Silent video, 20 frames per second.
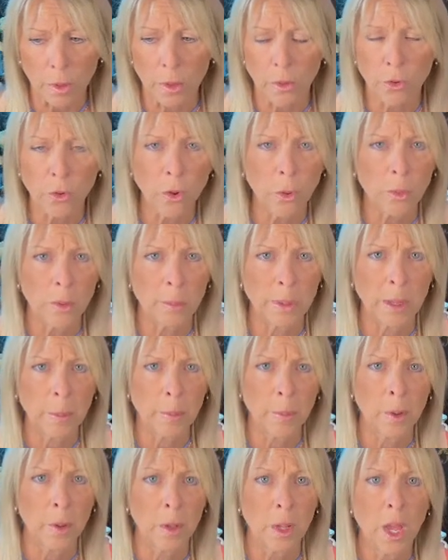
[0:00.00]
So when
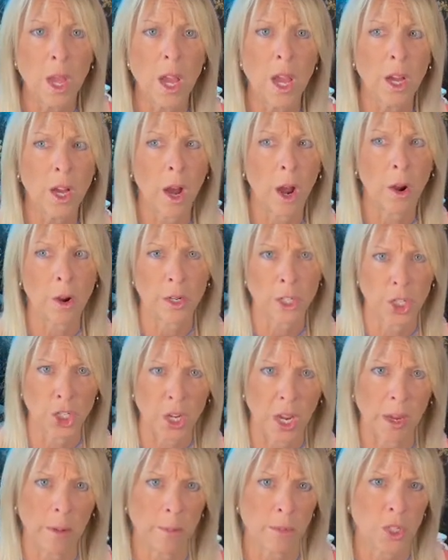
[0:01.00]
people are
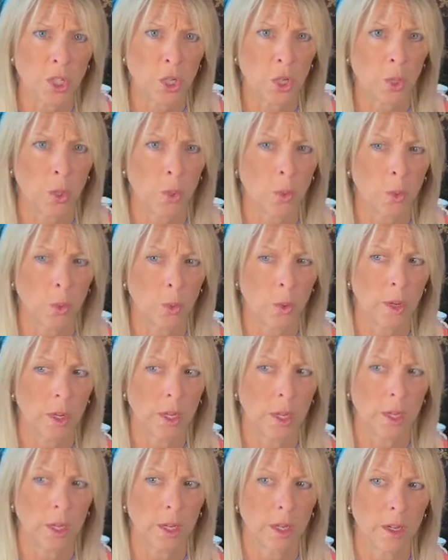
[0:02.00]
ashamed to
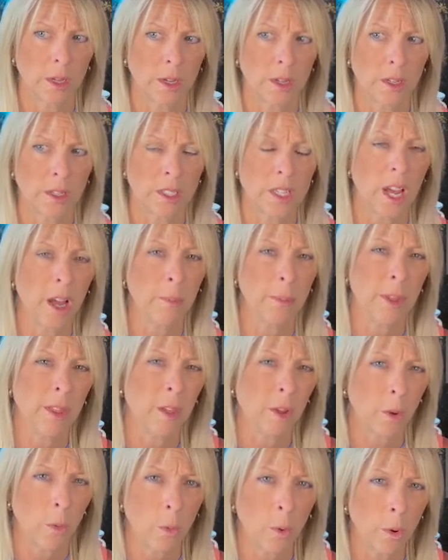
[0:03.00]
tell me
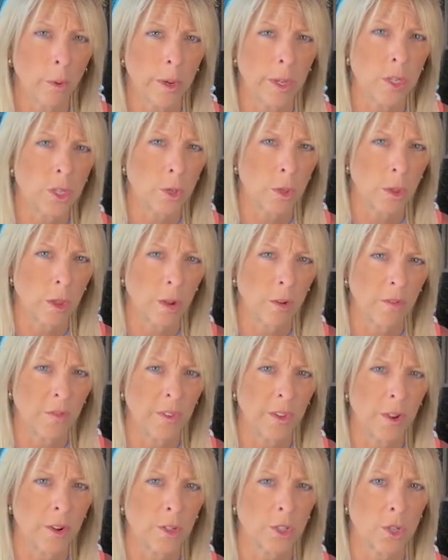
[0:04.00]
their worries or their
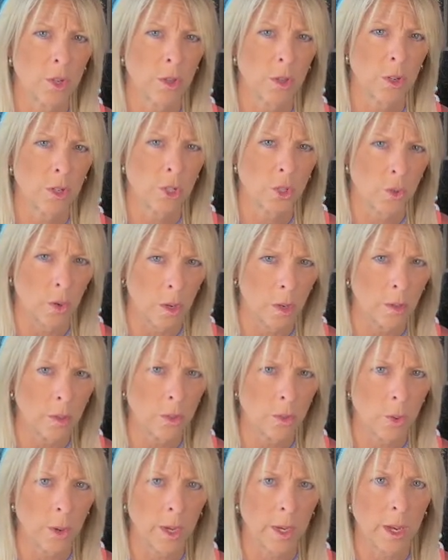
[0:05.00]
fears or their
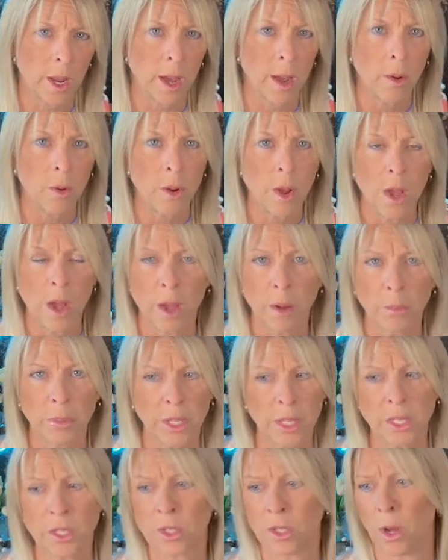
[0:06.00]
struggles right now,
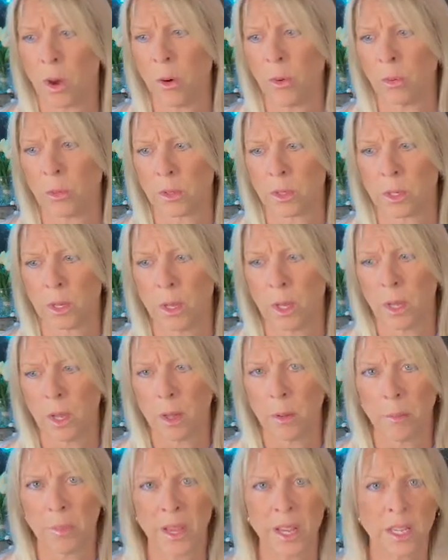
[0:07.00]
please don't,
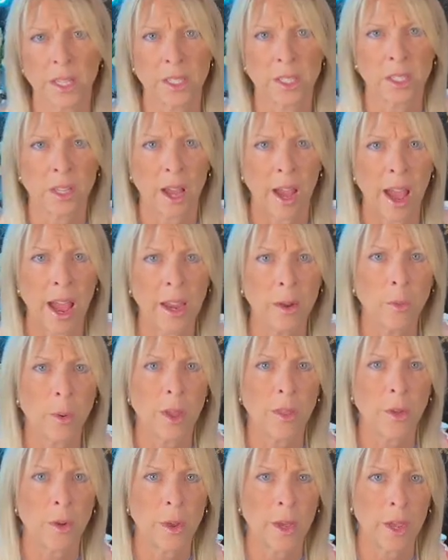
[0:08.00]
because I'd
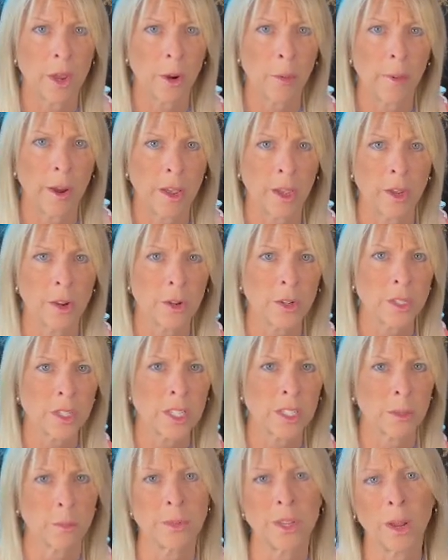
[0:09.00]
rather hear about yours,
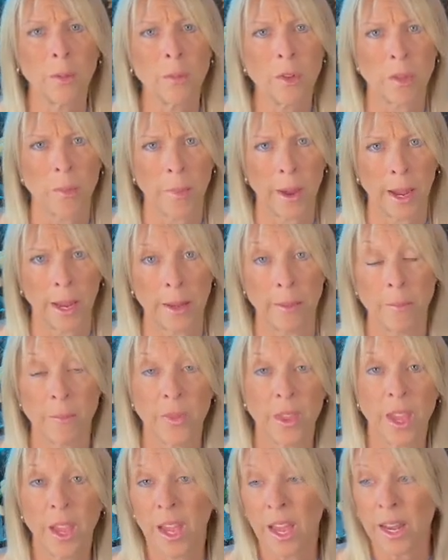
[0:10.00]
because I'm done with mine.
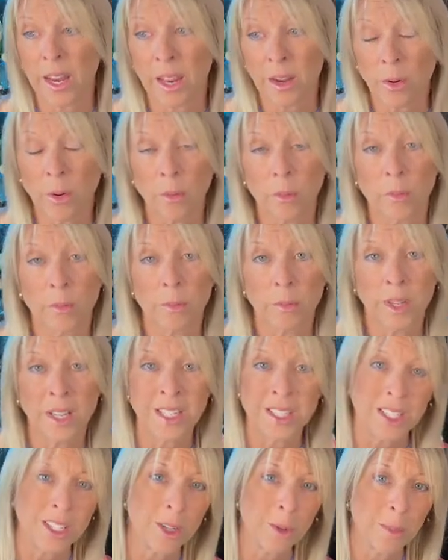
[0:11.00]
And I don't
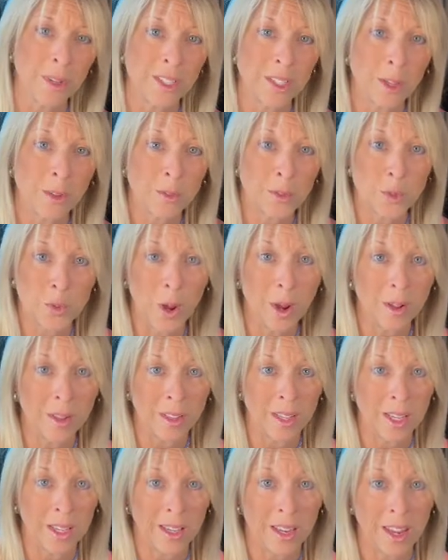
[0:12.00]
consider myself
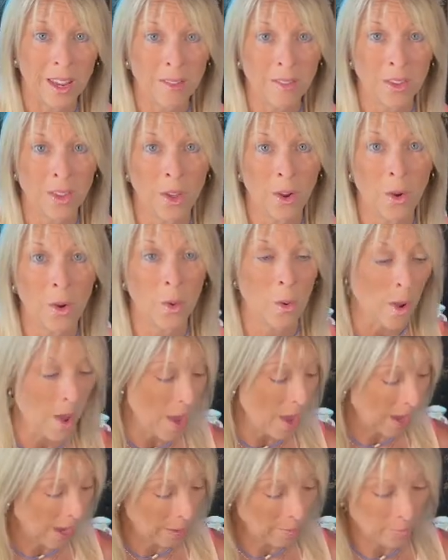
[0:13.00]
struggling, even though
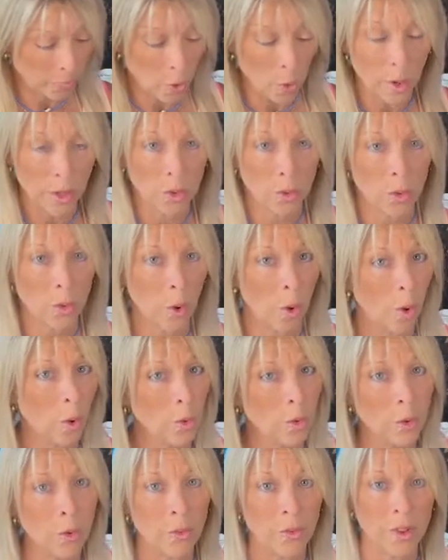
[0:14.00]
I'm going through the whole
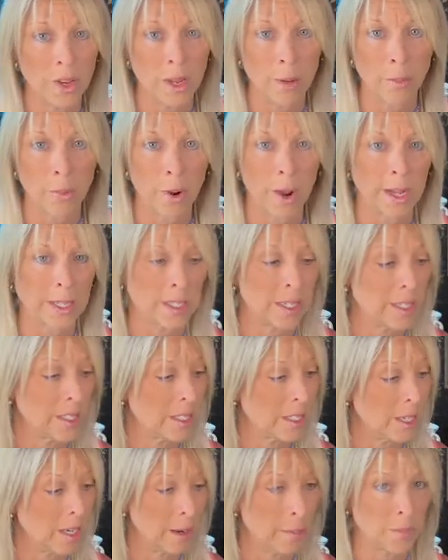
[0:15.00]
new fitting process
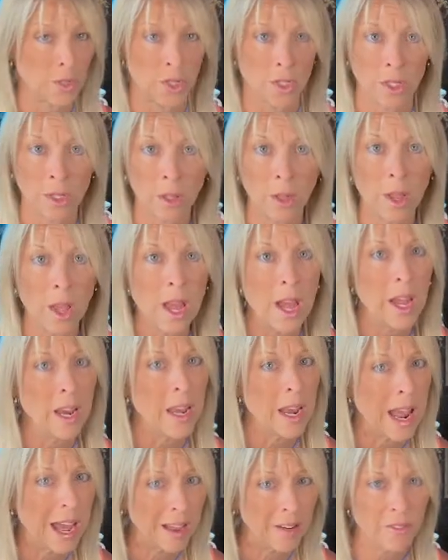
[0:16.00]
and I'm still
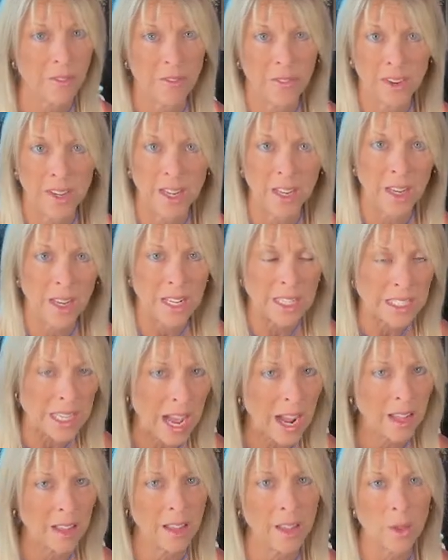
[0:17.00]
not fitting
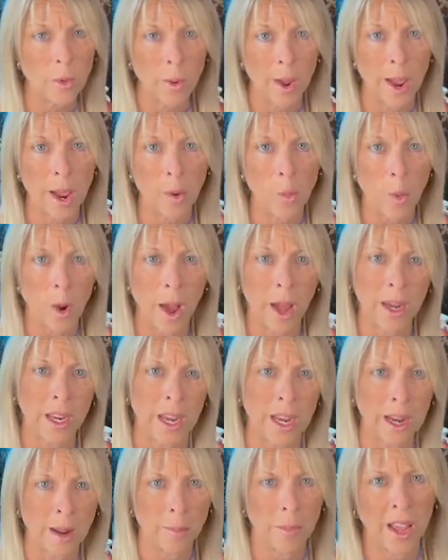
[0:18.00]
exactly the way I want.
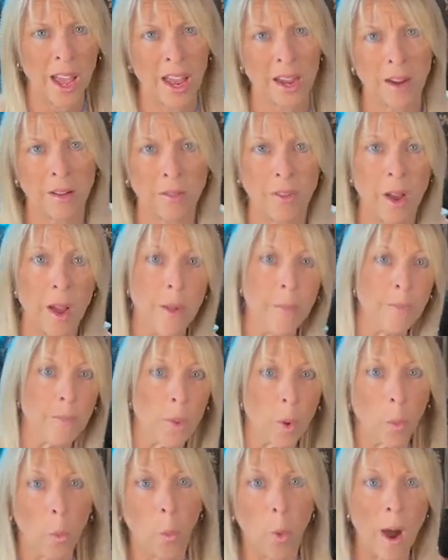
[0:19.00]
And I'm kind of
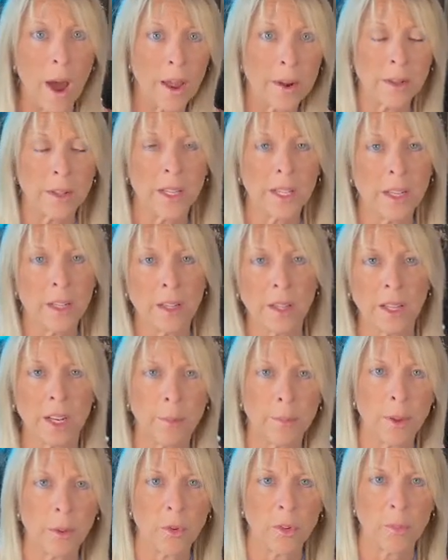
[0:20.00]
waddling a little
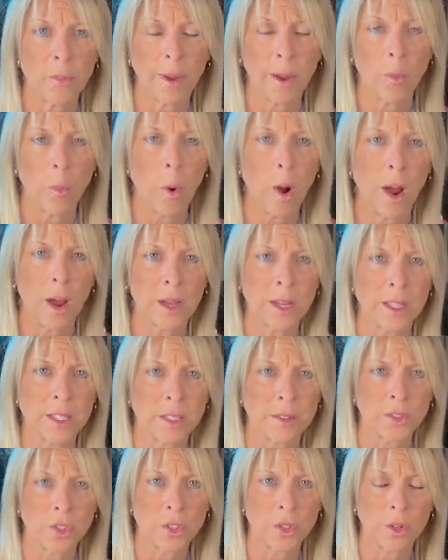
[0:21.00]
bit with my walk because
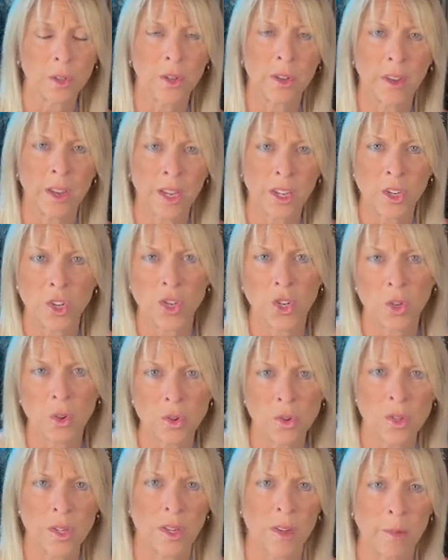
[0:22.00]
of certain
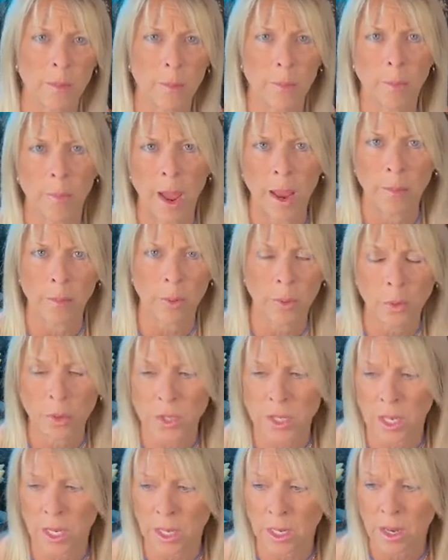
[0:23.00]
issues and
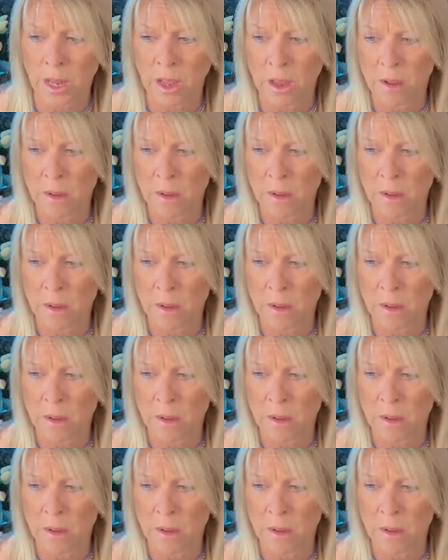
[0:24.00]
bruising.